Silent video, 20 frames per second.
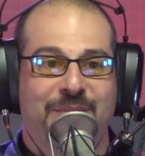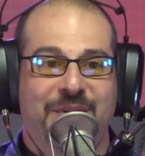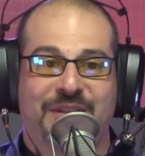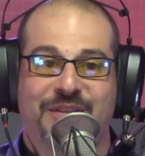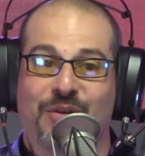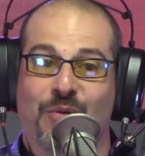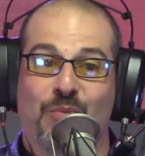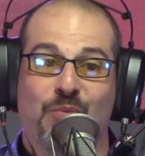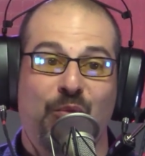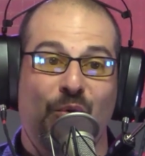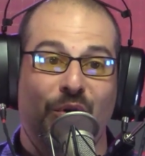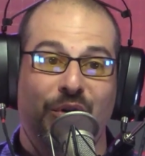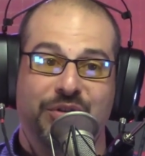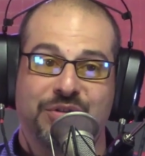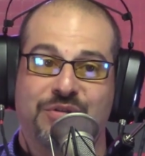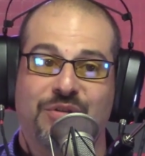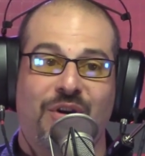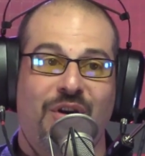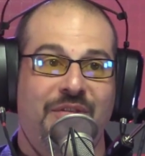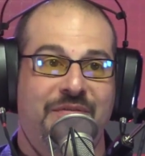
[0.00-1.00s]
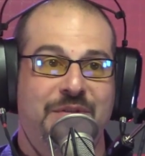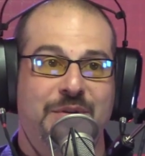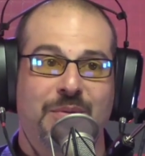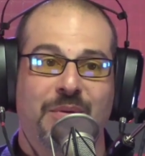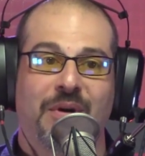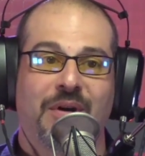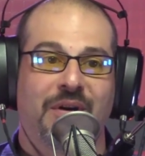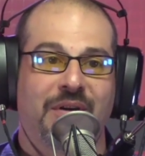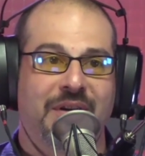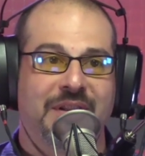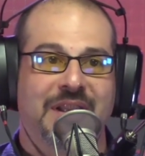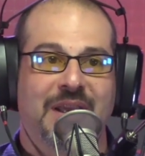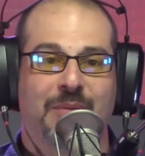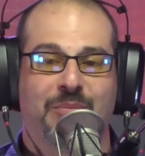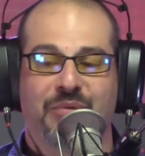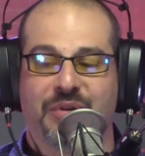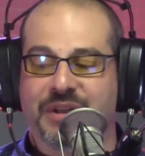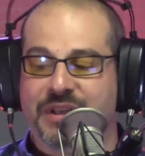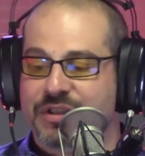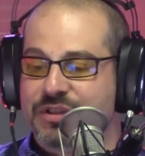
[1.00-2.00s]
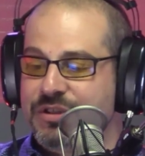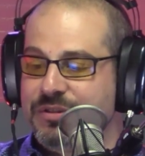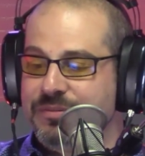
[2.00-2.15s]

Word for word: the worse off you are in that breach.